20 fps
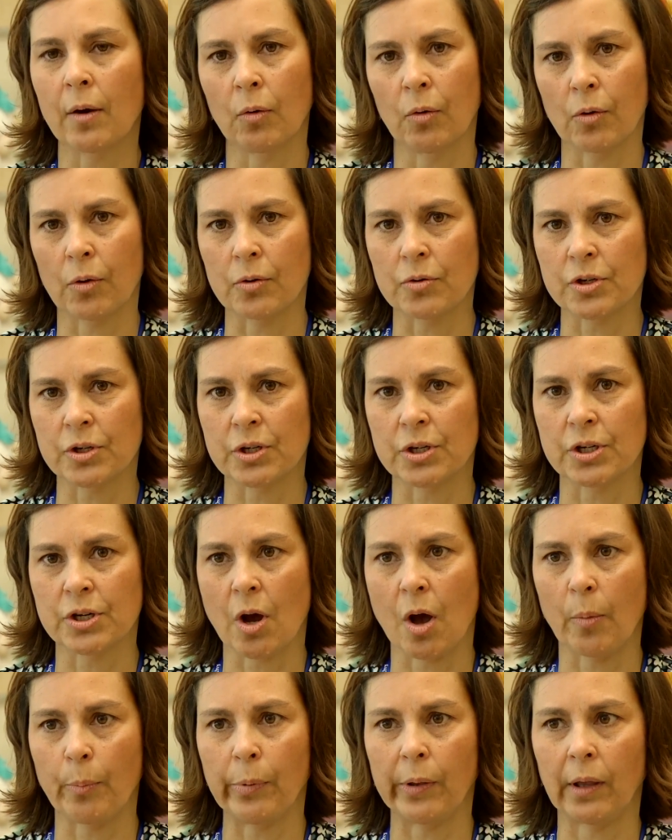out grocery
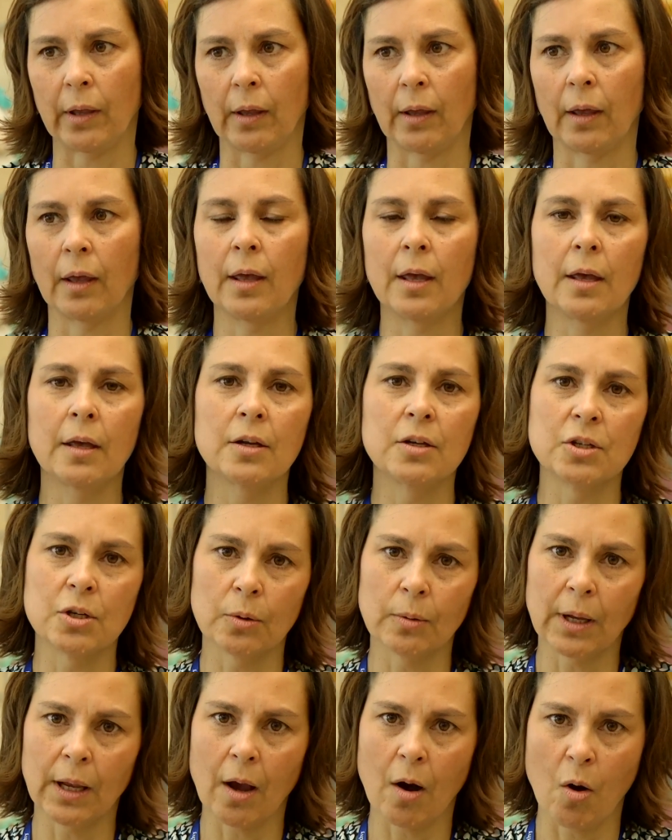shopping,
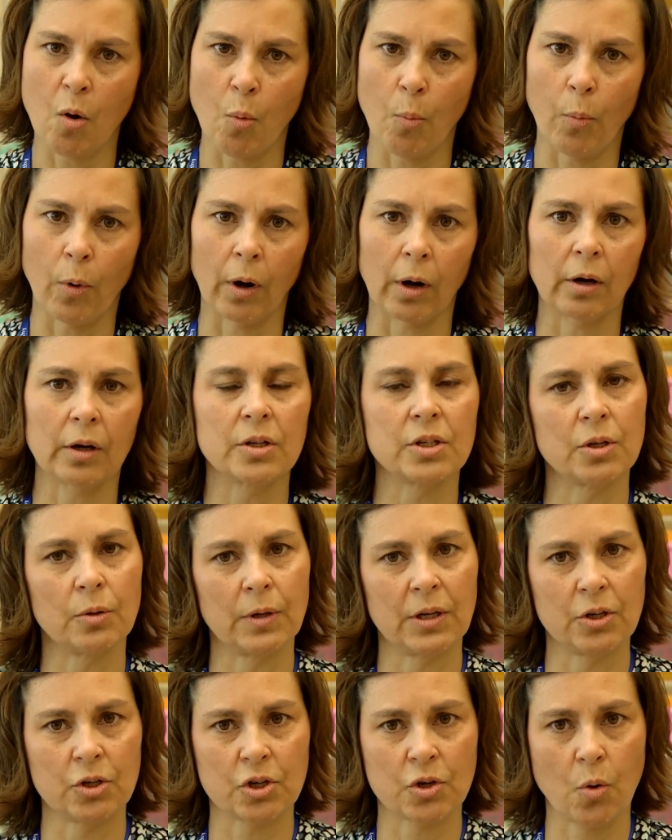doing homework,
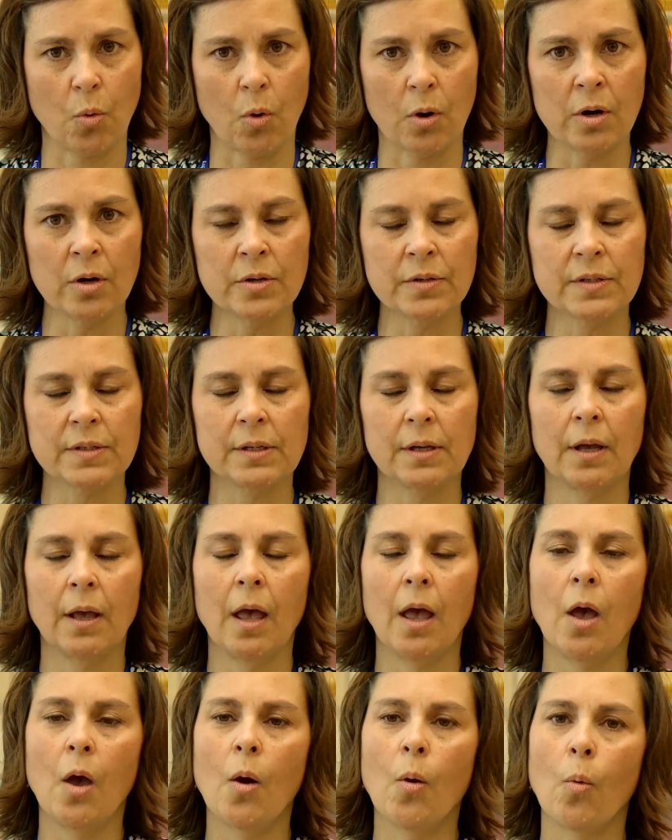doing chores.
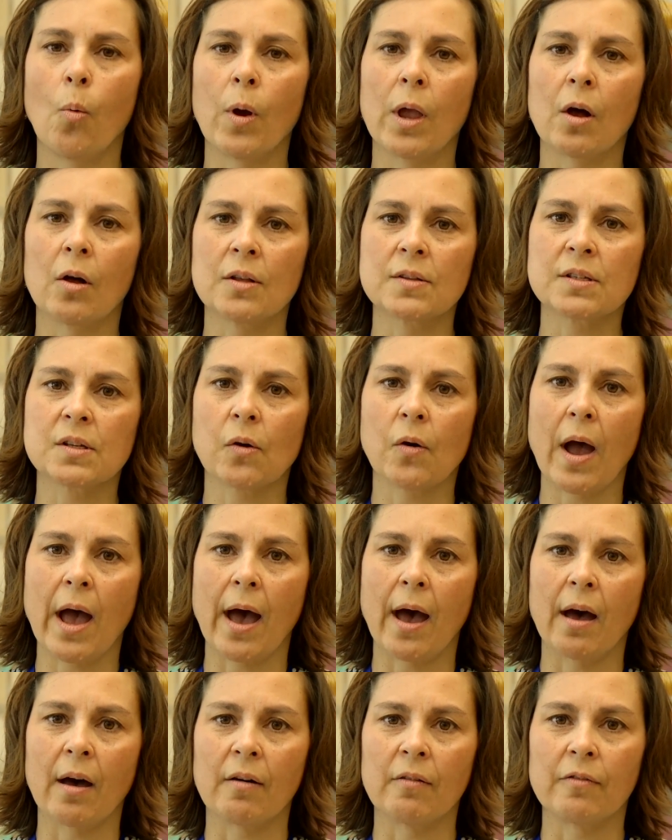We also
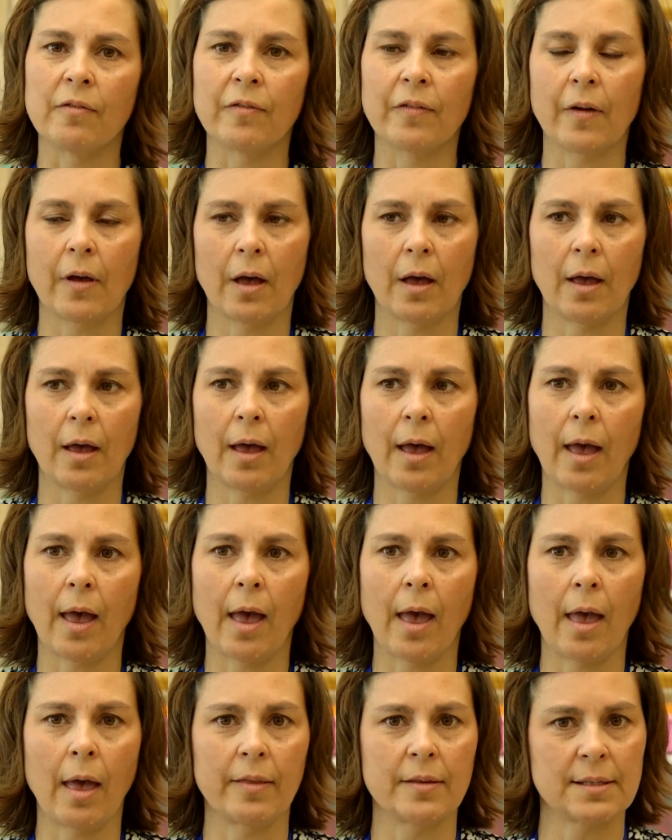have
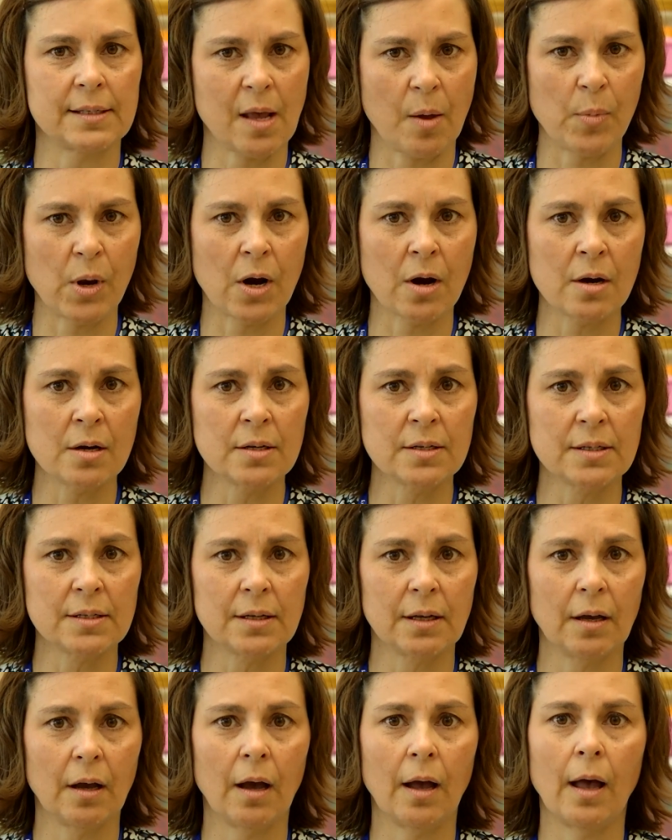seminars.
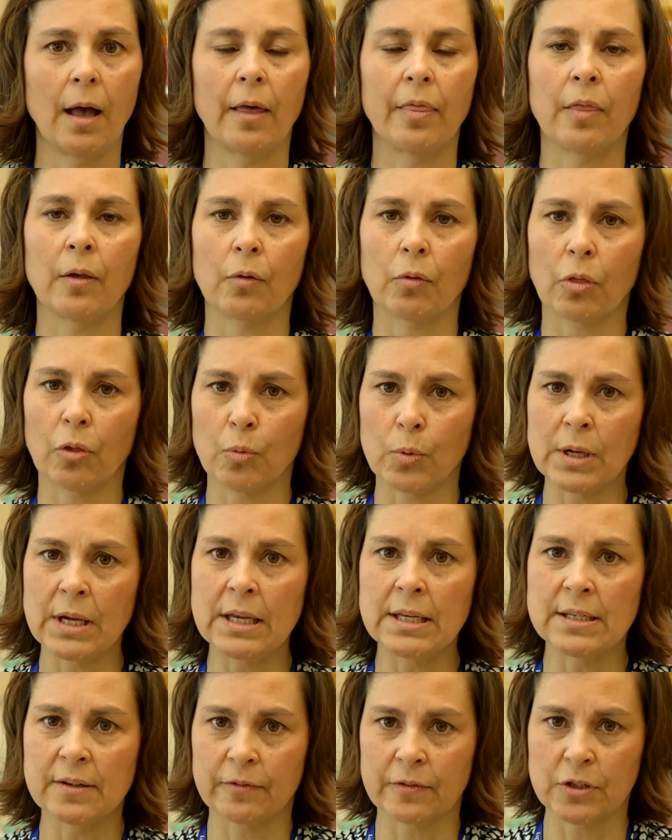There are
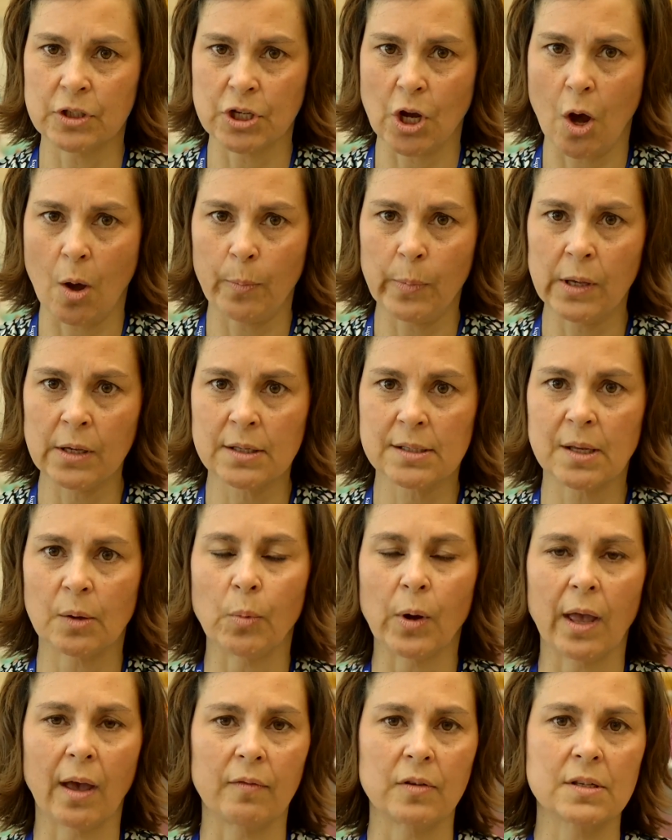three different topics,
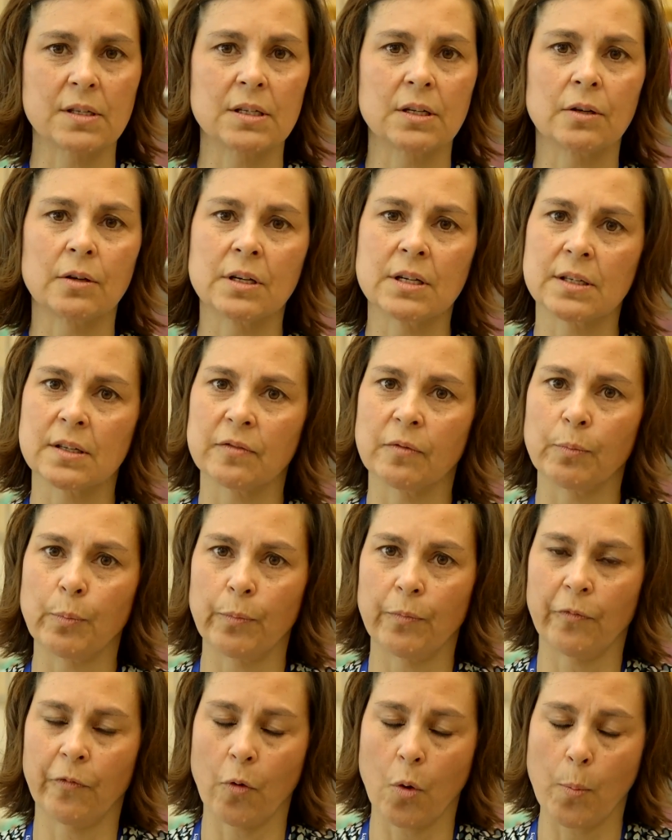and we have a series of
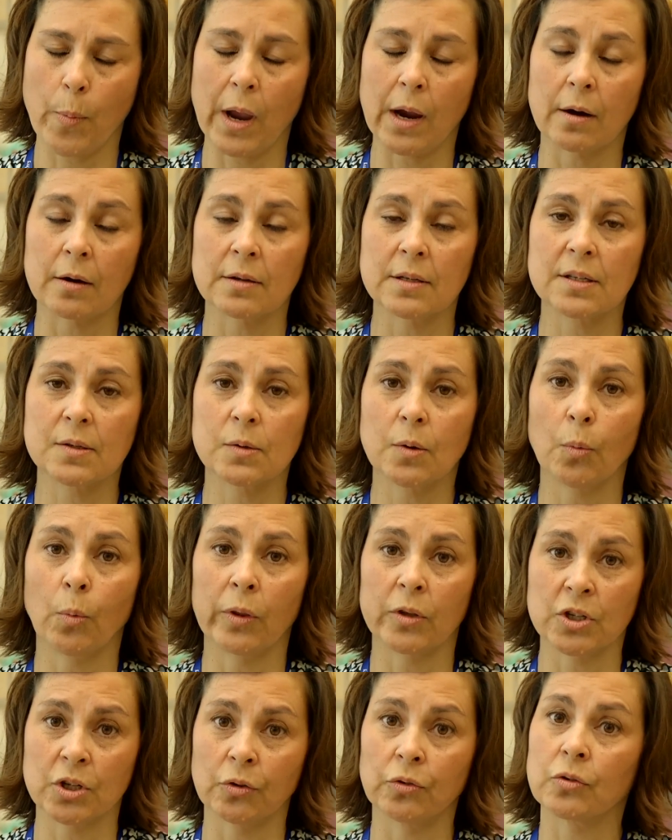for parents
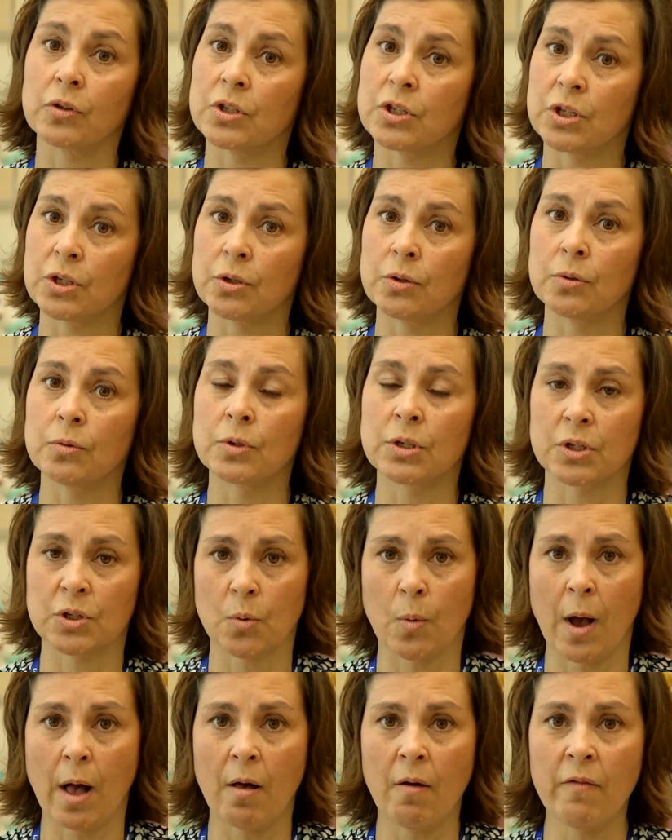with children two to
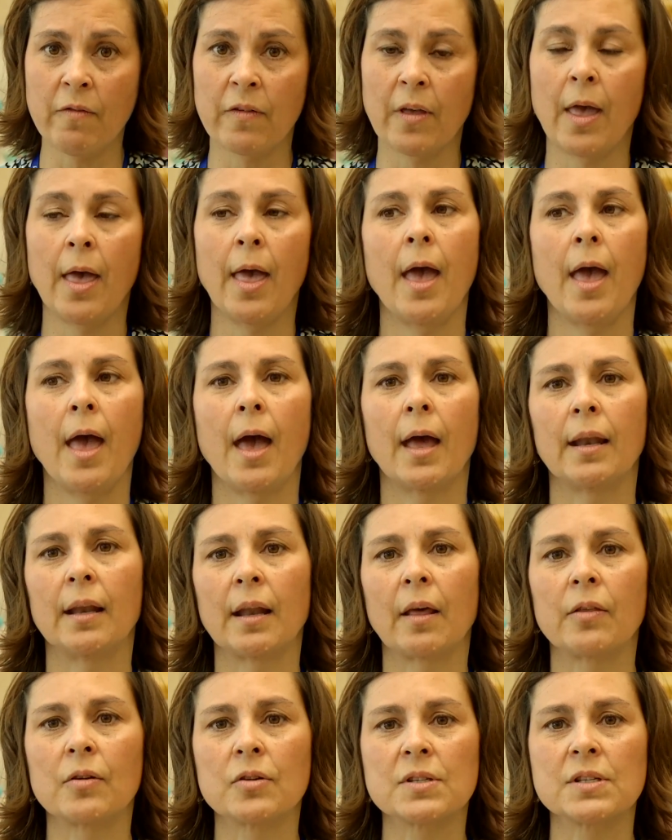twelve, and
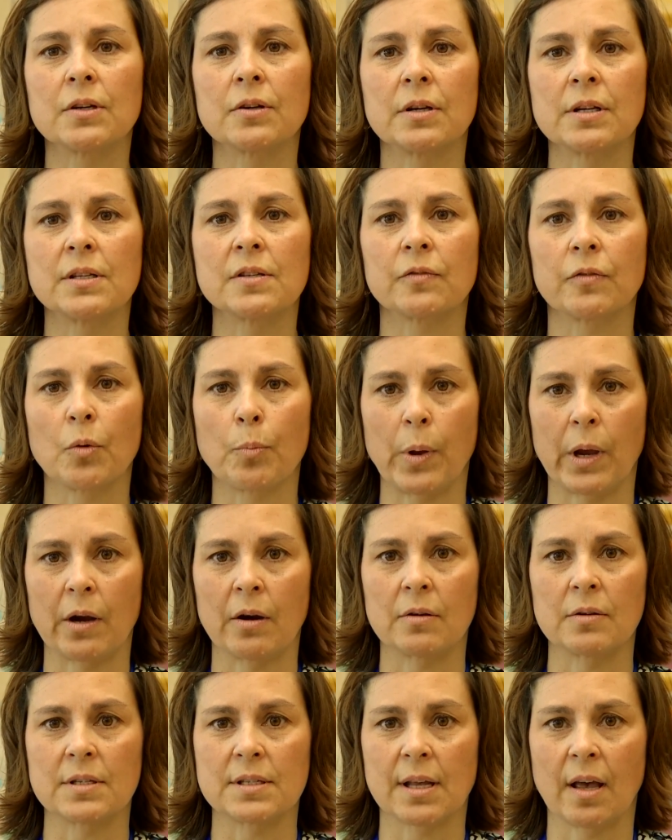another series for
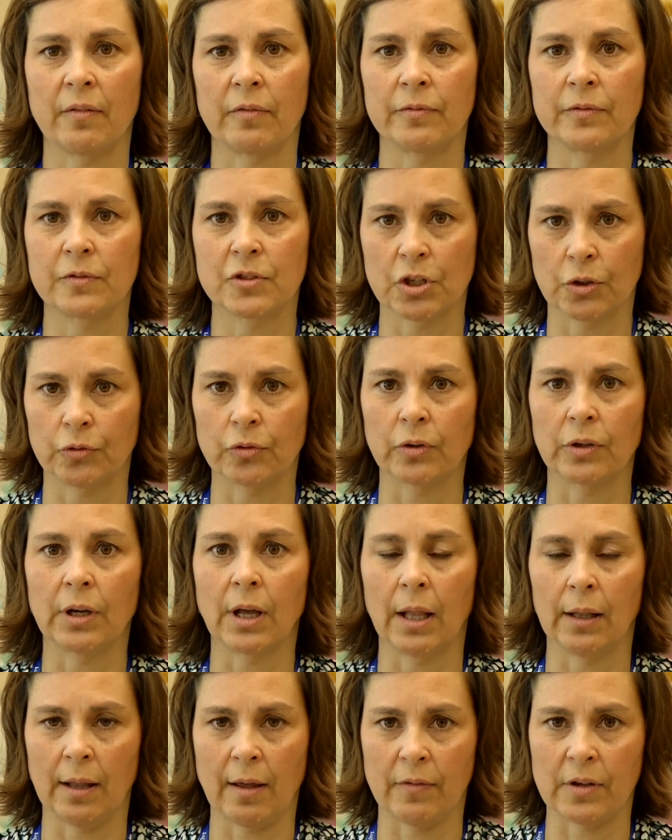parents of children
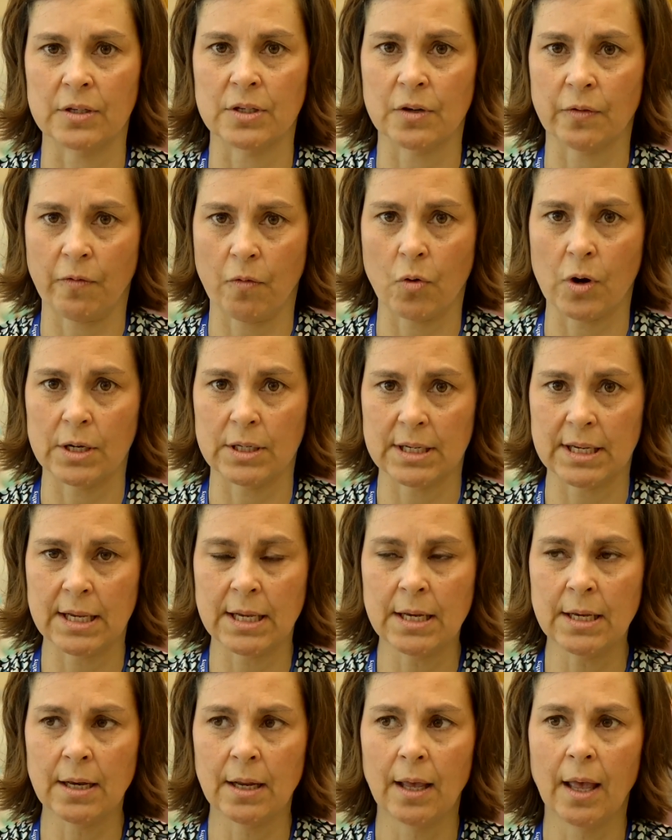eleven to
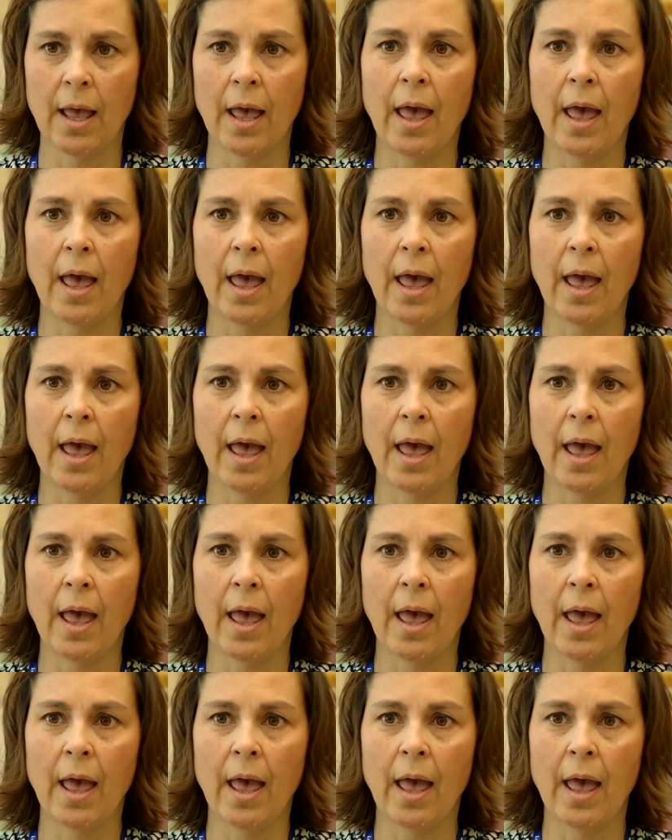fourteen.